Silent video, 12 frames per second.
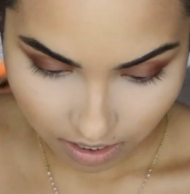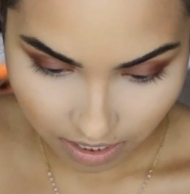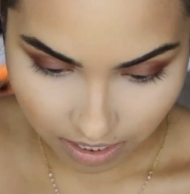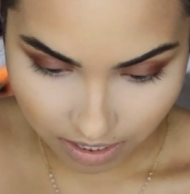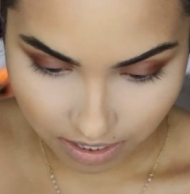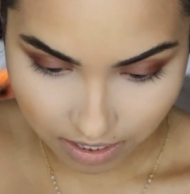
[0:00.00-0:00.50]

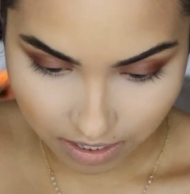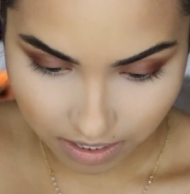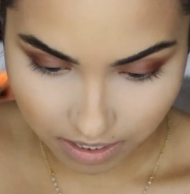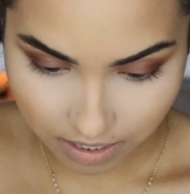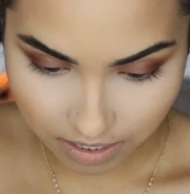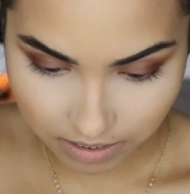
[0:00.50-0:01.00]

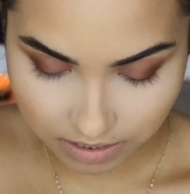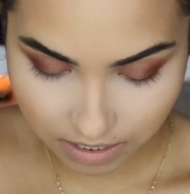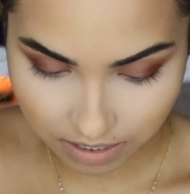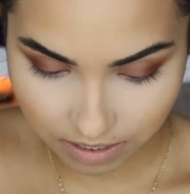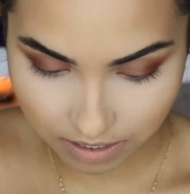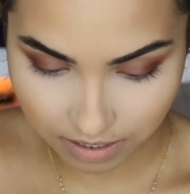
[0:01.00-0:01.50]
And
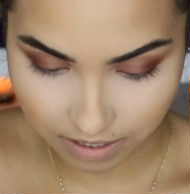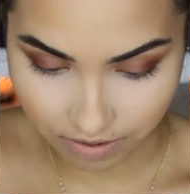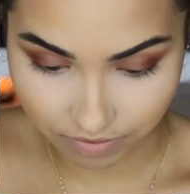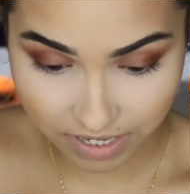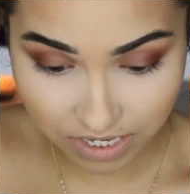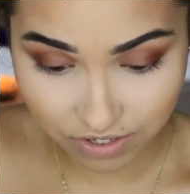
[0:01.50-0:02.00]
now
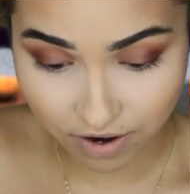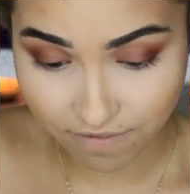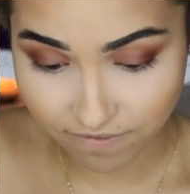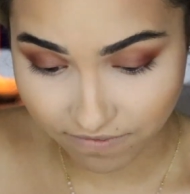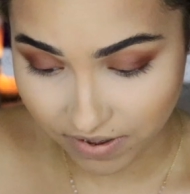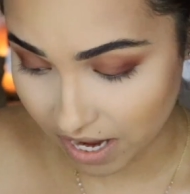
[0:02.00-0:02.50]
these are
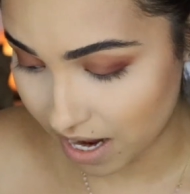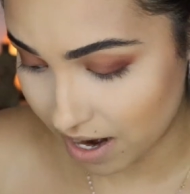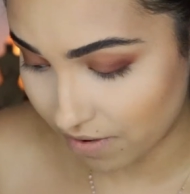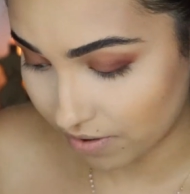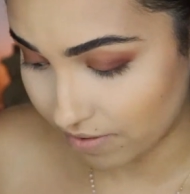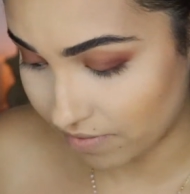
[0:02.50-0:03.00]

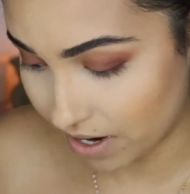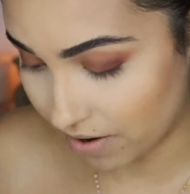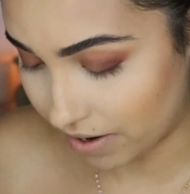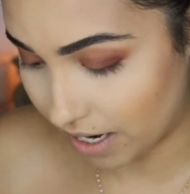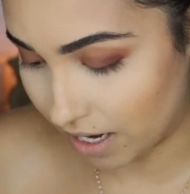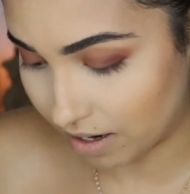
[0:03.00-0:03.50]
very,
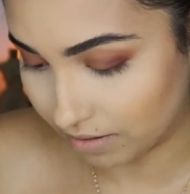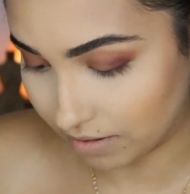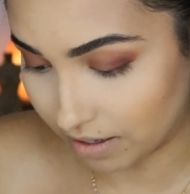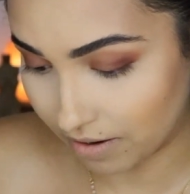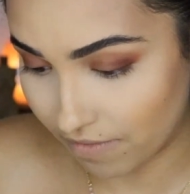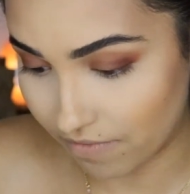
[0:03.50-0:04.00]
very,
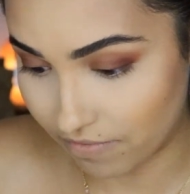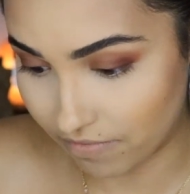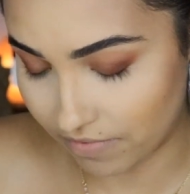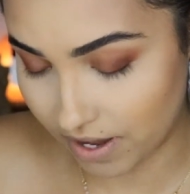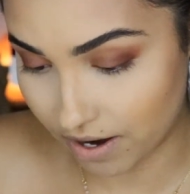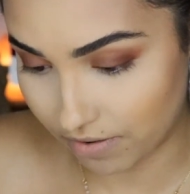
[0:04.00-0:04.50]

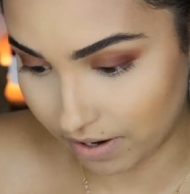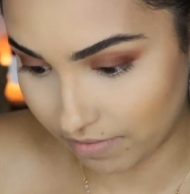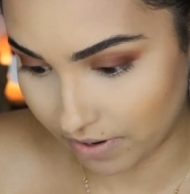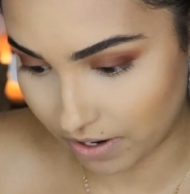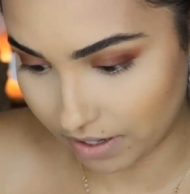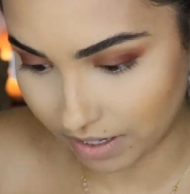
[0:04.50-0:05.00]
very,
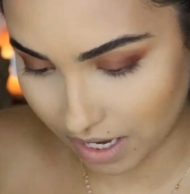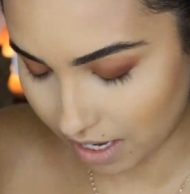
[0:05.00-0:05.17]
very